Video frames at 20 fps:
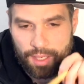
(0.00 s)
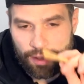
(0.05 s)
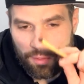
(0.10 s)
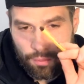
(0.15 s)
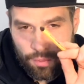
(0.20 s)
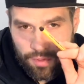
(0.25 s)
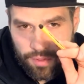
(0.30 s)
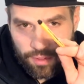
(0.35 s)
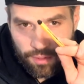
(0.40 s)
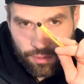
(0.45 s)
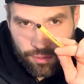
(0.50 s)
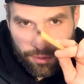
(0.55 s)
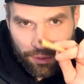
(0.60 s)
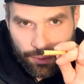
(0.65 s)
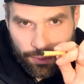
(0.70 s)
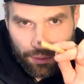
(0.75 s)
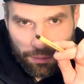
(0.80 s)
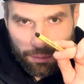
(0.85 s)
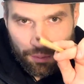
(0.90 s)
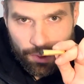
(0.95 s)
with a
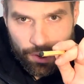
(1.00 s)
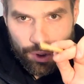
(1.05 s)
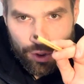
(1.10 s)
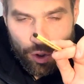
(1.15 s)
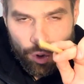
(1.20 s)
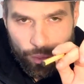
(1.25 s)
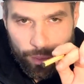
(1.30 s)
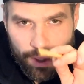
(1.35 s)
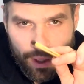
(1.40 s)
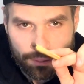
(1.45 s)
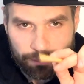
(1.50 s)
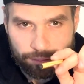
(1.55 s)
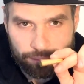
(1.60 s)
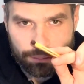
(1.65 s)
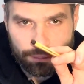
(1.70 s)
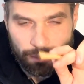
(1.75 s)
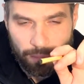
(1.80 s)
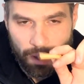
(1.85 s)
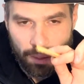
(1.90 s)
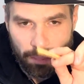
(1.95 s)
little comma
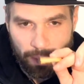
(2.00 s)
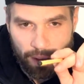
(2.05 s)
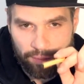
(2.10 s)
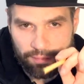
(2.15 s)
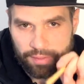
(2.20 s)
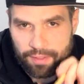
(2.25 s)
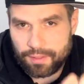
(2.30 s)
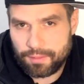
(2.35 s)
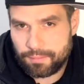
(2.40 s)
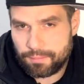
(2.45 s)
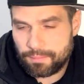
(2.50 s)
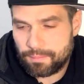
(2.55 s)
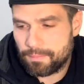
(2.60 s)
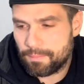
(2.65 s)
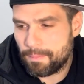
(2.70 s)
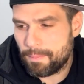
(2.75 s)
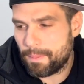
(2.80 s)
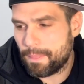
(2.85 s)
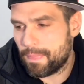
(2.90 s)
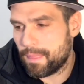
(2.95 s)
above it.
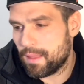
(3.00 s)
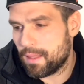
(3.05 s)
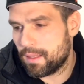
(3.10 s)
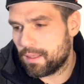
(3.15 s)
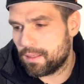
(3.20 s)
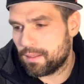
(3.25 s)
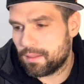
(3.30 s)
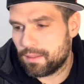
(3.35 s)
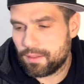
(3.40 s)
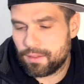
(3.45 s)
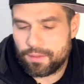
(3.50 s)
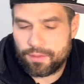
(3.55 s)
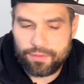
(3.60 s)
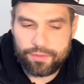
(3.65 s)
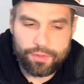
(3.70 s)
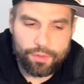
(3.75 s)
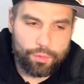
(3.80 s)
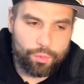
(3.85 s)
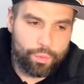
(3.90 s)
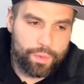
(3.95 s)

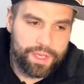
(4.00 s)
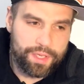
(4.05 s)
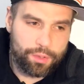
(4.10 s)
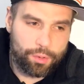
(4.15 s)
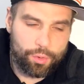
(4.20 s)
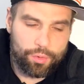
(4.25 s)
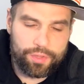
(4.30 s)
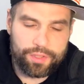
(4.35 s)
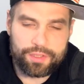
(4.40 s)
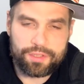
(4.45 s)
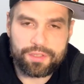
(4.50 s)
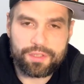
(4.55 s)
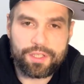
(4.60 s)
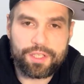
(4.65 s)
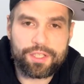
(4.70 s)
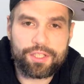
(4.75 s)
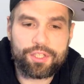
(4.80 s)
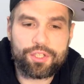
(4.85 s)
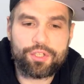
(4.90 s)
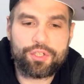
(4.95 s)
So we call this
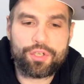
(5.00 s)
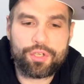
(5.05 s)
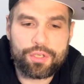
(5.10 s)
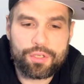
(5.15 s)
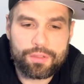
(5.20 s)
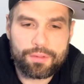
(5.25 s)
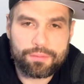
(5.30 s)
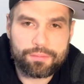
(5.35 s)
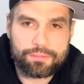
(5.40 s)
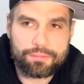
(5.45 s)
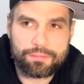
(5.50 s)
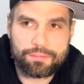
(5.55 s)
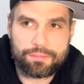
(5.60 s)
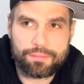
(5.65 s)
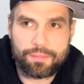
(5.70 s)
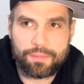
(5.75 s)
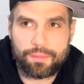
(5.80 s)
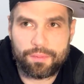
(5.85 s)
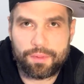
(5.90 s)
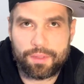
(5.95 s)
ch.
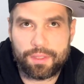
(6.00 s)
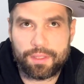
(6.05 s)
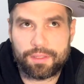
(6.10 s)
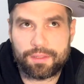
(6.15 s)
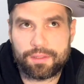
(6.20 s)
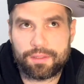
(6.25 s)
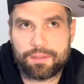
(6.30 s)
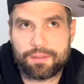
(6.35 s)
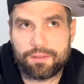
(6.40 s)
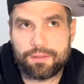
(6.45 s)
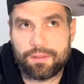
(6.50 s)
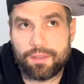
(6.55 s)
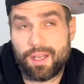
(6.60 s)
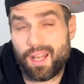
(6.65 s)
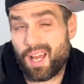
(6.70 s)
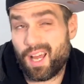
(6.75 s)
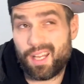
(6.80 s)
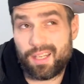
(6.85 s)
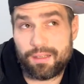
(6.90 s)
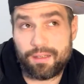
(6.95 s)
It's
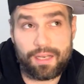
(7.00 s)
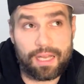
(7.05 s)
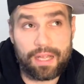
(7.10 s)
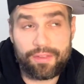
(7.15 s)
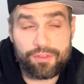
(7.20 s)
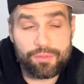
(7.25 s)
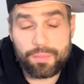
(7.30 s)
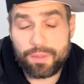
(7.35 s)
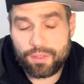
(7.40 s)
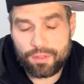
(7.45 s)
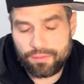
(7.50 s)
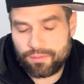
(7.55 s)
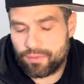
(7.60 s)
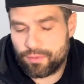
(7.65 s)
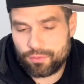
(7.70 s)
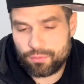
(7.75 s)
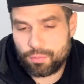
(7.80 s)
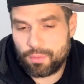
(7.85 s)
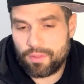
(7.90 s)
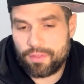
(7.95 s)
not to be
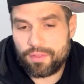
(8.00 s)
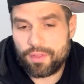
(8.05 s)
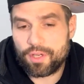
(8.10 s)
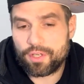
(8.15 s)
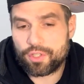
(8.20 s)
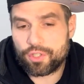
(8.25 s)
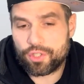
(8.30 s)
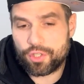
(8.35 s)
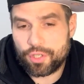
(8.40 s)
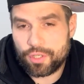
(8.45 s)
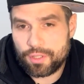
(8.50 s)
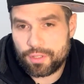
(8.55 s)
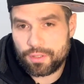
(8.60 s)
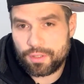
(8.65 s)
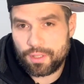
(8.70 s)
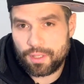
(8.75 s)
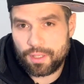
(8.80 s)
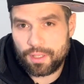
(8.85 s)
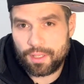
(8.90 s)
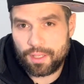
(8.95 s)
confused with ch,
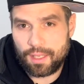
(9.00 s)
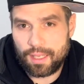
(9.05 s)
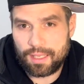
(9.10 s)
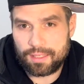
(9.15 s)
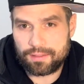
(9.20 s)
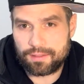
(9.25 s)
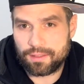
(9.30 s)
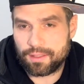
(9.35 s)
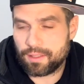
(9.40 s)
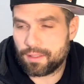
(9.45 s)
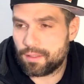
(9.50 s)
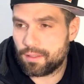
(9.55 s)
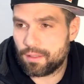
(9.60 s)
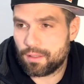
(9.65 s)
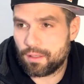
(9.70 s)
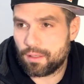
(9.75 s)
as in